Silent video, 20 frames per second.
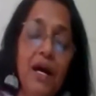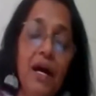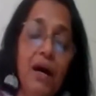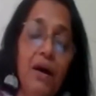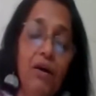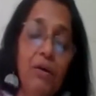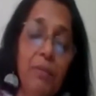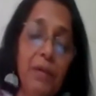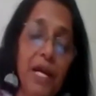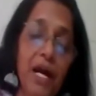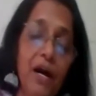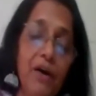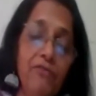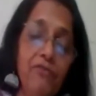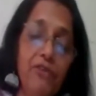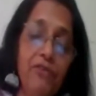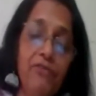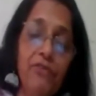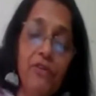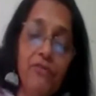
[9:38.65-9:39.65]
on
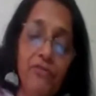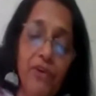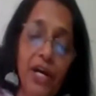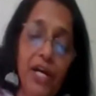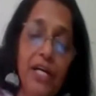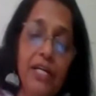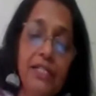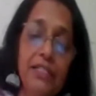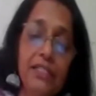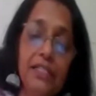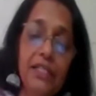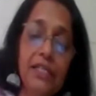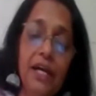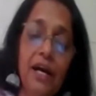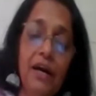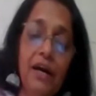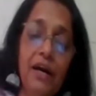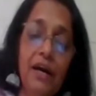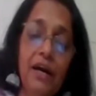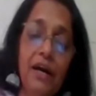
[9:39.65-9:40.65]
behalf of our
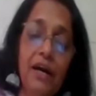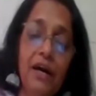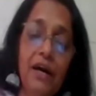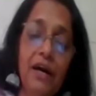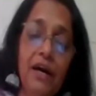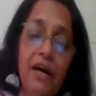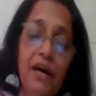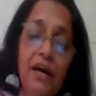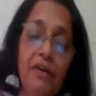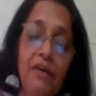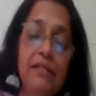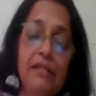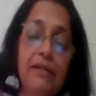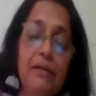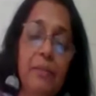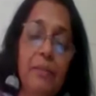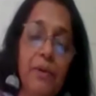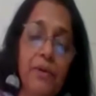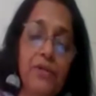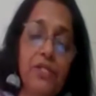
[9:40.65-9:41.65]
faculty, our vice
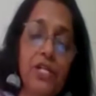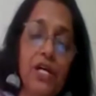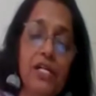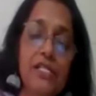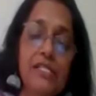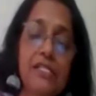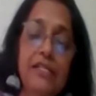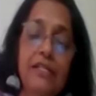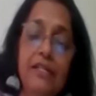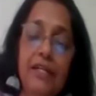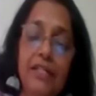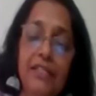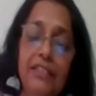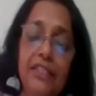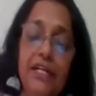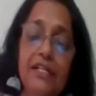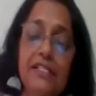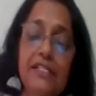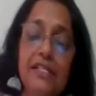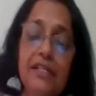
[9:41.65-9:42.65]
chancellor, pro chancellor and
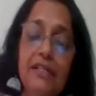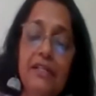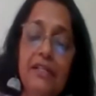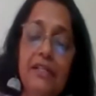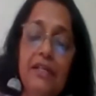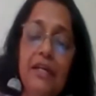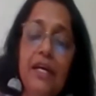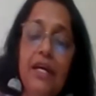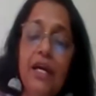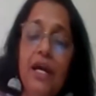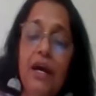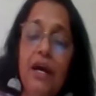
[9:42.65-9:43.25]
chancellor,